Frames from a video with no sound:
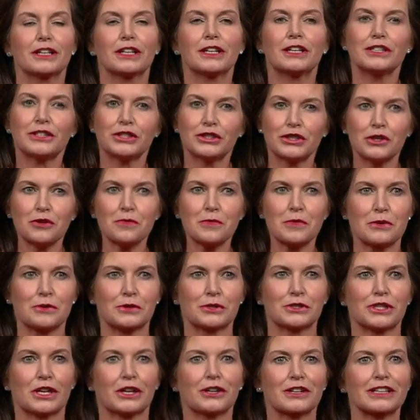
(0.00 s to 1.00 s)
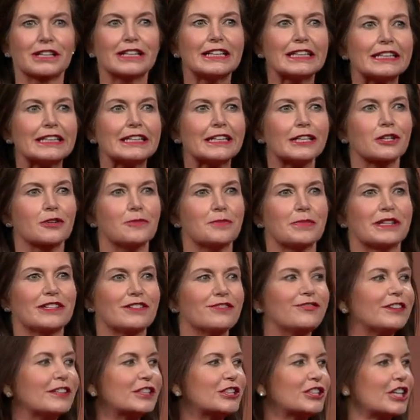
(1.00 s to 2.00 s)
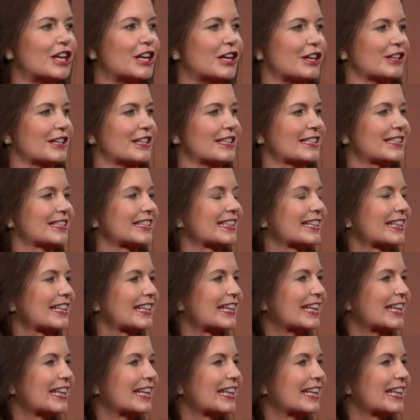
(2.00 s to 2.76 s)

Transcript: consumers are the clear beneficiaries.